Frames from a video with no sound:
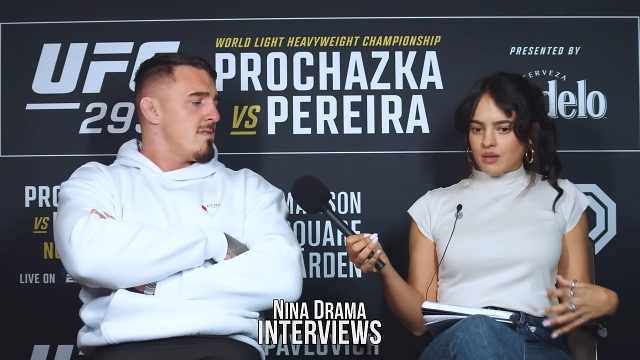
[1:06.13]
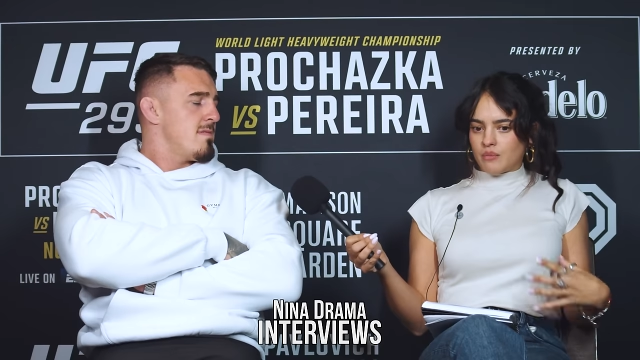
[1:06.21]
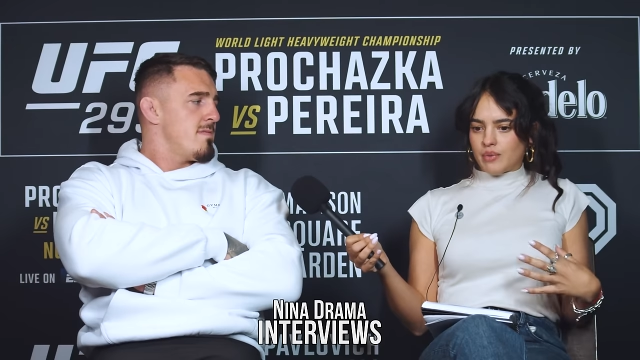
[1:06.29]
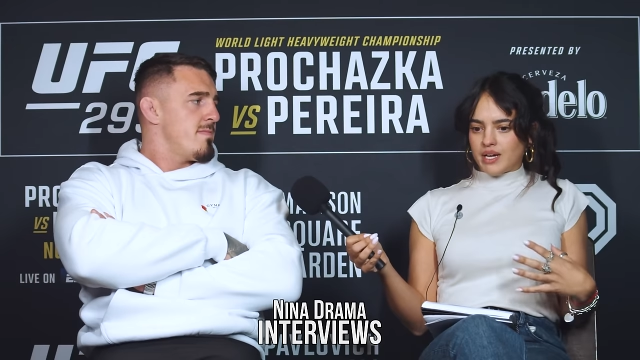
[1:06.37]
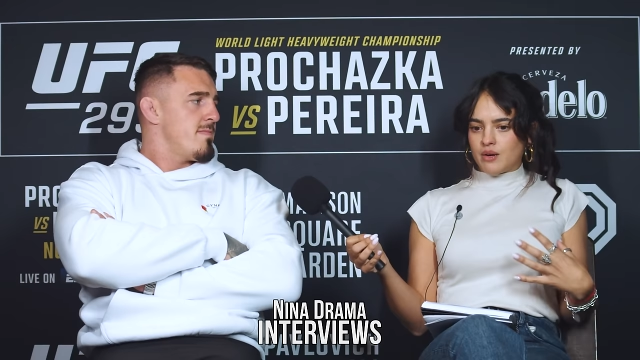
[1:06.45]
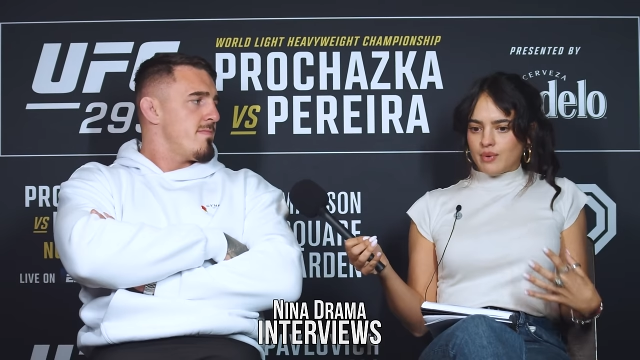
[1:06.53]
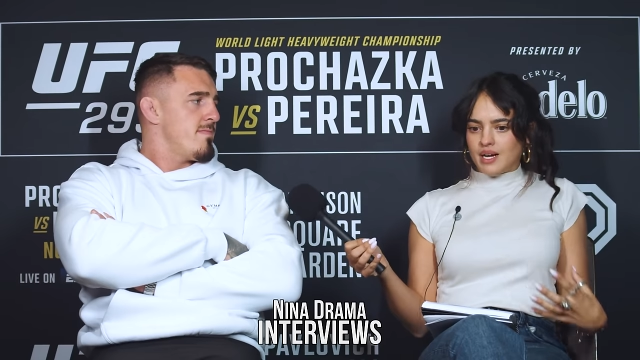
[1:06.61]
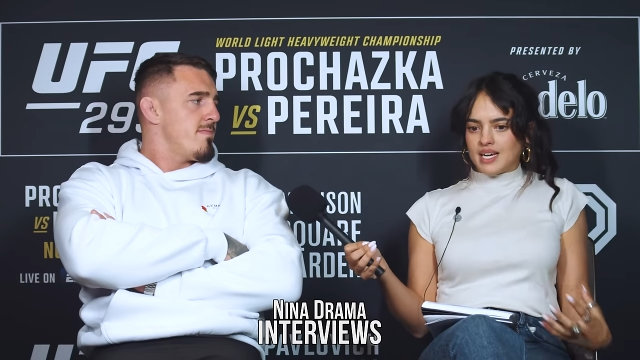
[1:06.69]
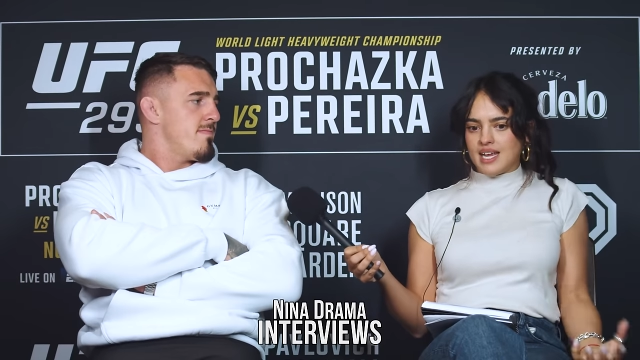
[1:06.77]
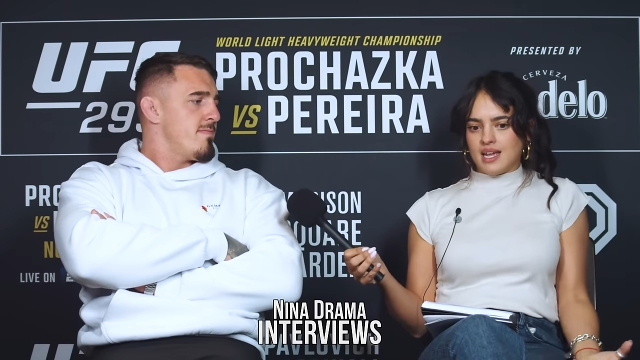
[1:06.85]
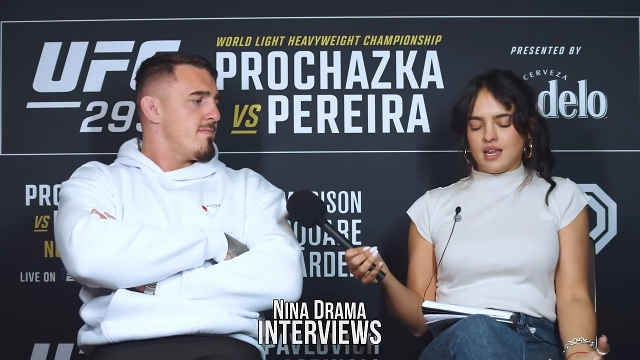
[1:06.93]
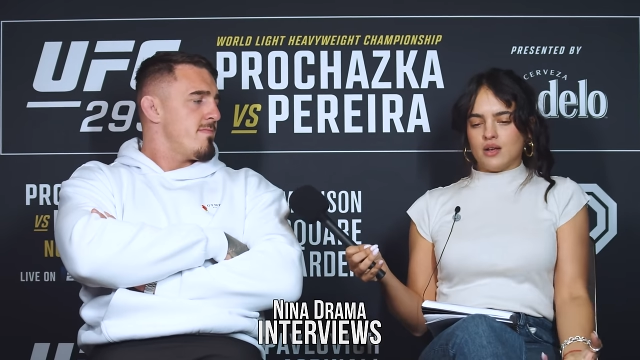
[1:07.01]
Speaker 1: and by your
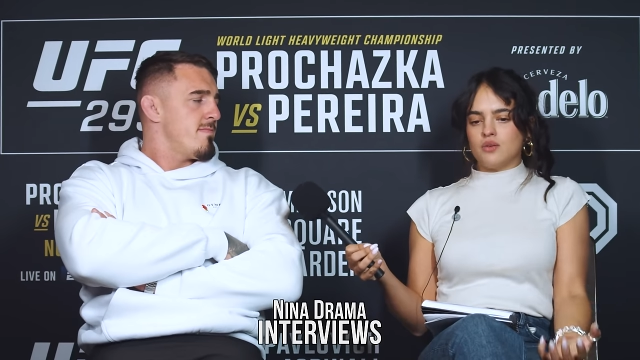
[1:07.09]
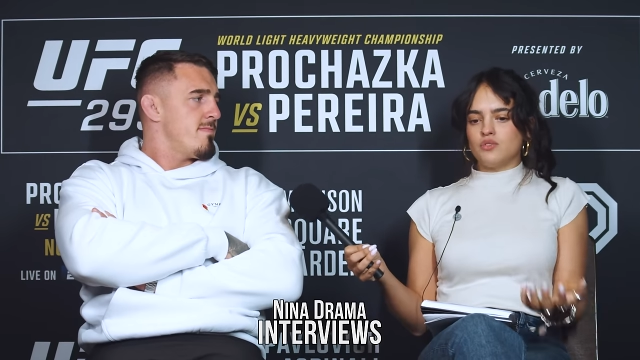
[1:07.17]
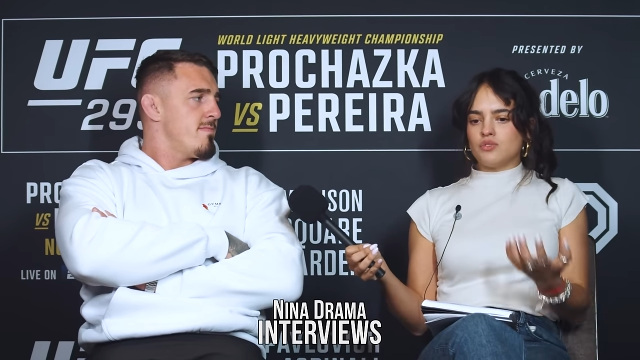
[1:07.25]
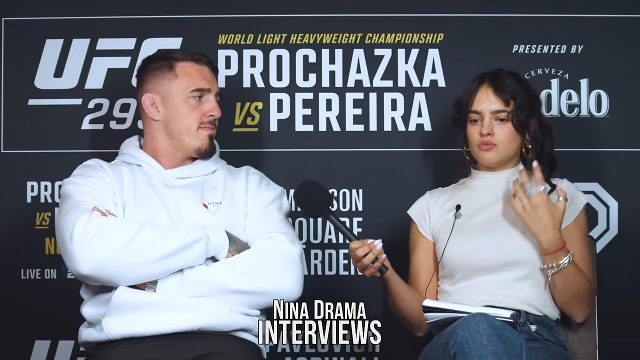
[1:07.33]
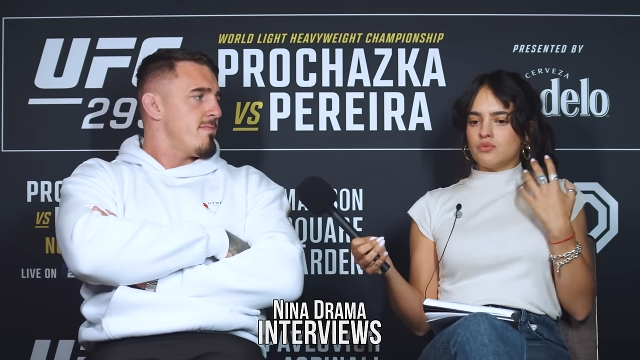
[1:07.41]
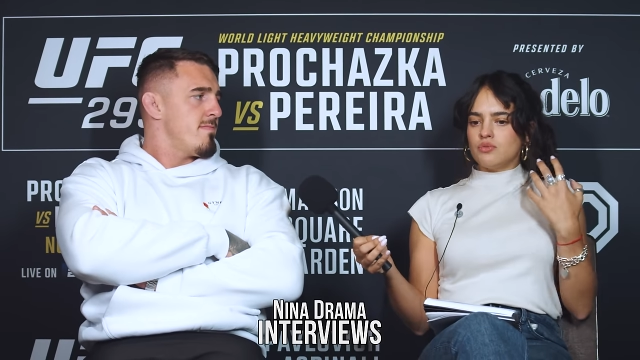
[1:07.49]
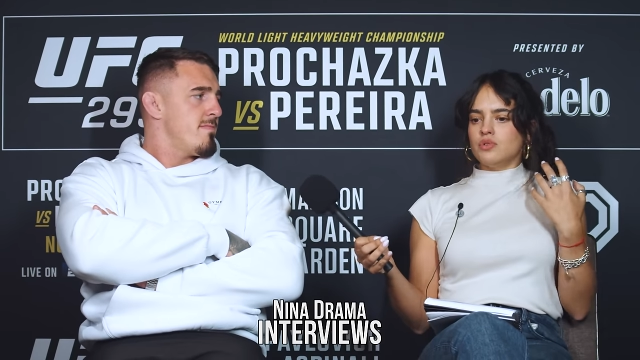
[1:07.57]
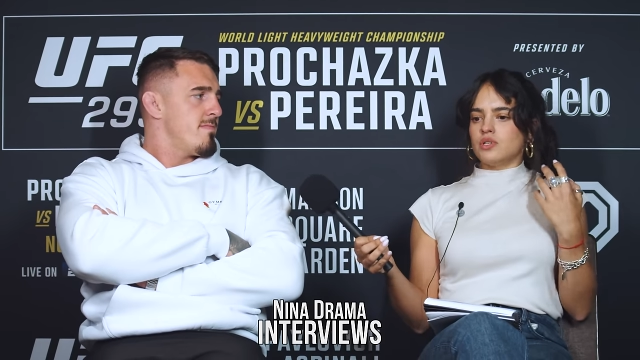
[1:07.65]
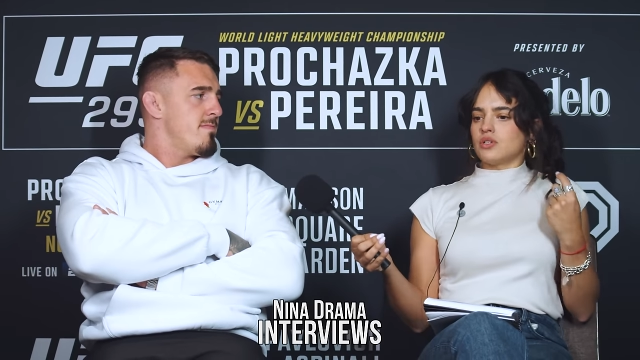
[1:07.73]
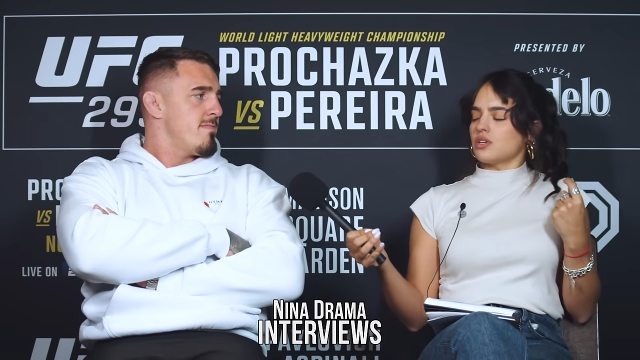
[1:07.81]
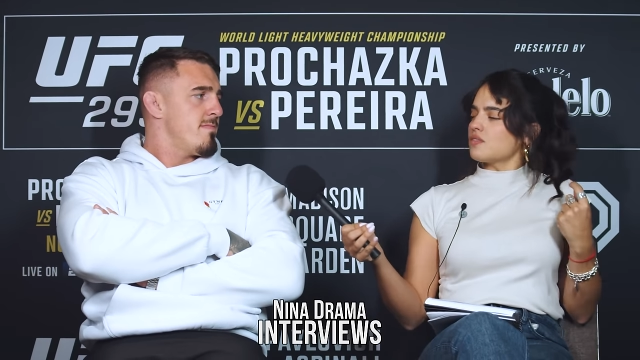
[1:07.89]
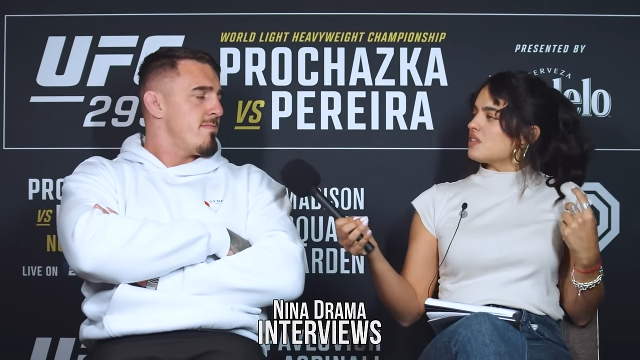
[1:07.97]
body, and it goes through
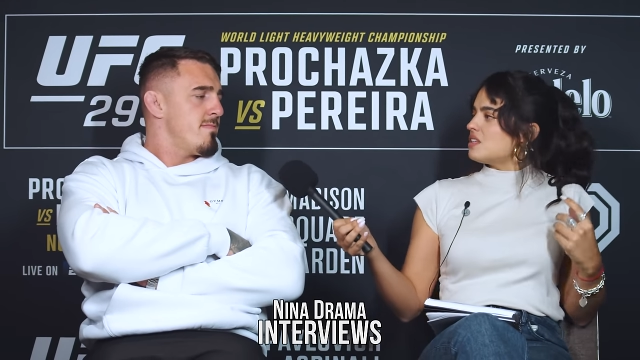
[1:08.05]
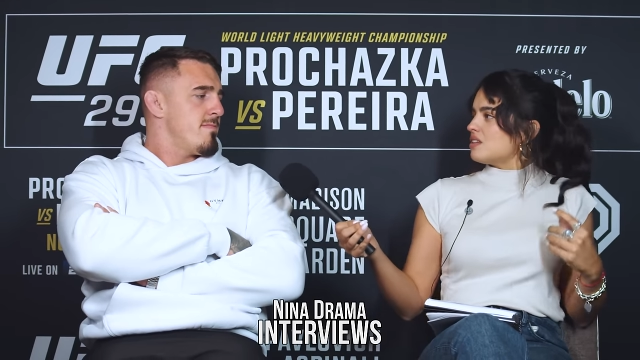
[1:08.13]
your nervous